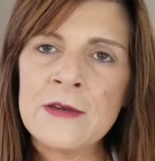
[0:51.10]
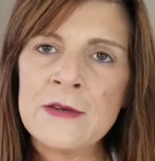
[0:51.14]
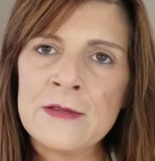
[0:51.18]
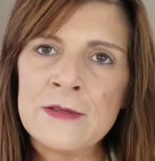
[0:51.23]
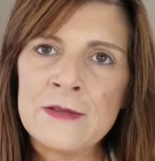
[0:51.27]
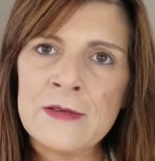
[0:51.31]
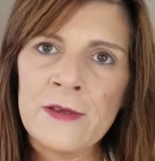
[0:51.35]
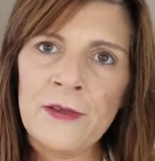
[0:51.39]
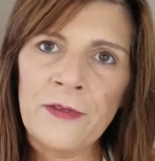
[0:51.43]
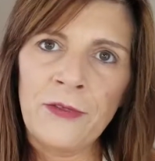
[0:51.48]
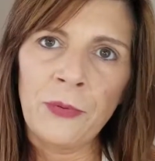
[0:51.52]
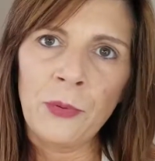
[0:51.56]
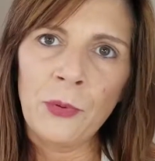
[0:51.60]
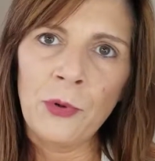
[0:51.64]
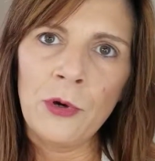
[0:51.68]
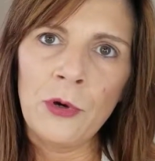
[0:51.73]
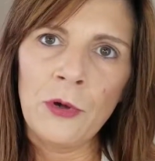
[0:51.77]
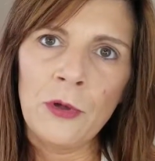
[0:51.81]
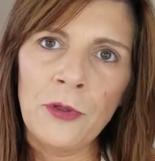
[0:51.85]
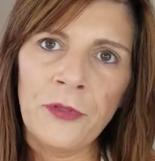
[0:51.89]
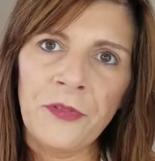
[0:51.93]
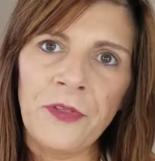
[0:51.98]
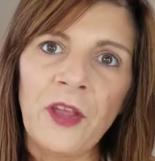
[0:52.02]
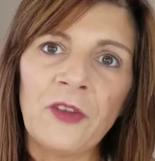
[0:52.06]
This
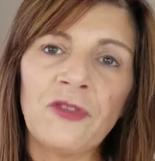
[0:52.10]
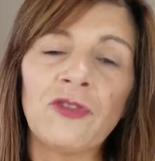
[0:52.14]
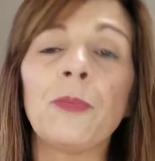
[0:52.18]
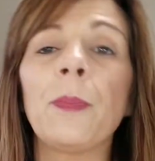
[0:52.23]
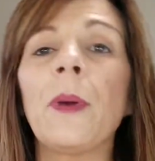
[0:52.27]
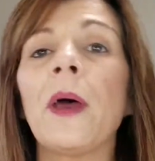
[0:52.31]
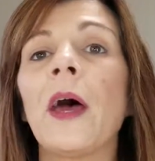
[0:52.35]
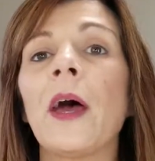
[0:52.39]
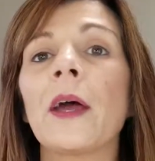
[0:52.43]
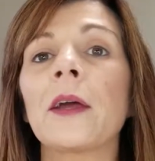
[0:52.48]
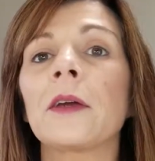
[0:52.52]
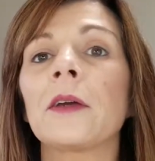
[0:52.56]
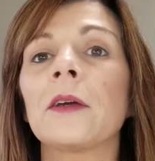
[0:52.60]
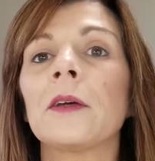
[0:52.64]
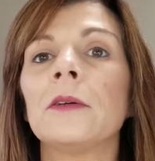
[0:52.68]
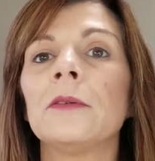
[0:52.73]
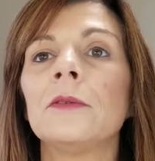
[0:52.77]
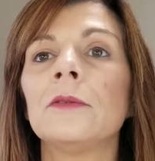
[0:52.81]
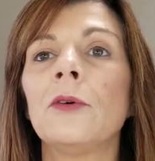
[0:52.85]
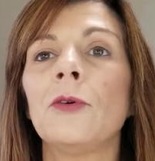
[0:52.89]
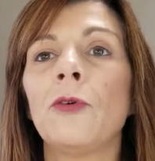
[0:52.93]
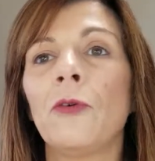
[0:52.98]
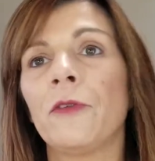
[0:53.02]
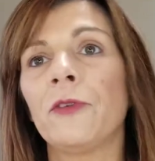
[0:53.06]
will set you back
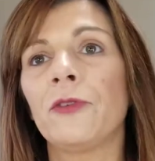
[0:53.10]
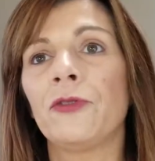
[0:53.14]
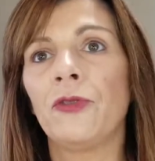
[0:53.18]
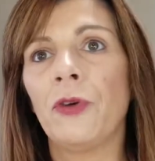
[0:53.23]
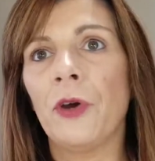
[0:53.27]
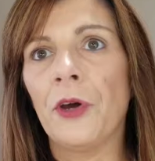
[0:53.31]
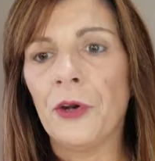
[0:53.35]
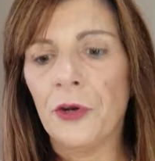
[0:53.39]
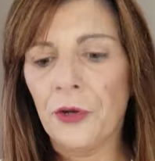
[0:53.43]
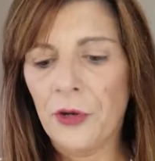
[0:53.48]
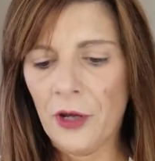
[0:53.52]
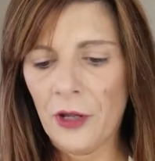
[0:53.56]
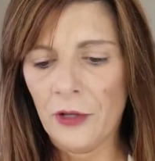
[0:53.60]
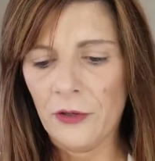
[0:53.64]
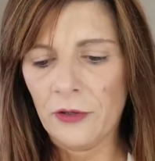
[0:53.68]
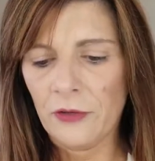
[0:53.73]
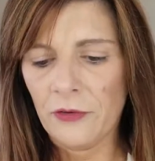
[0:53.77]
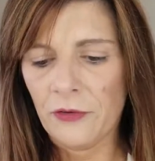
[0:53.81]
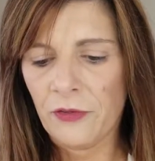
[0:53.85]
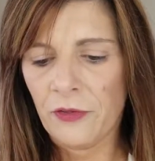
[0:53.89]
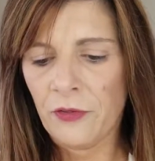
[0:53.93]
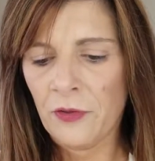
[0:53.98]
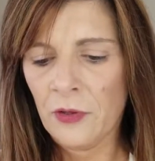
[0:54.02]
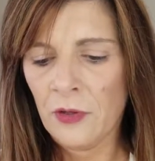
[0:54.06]
over
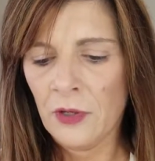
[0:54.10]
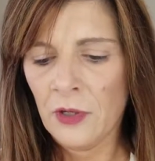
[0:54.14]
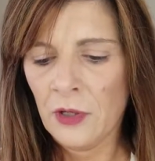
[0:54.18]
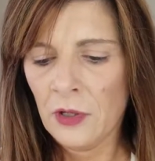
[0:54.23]
$200.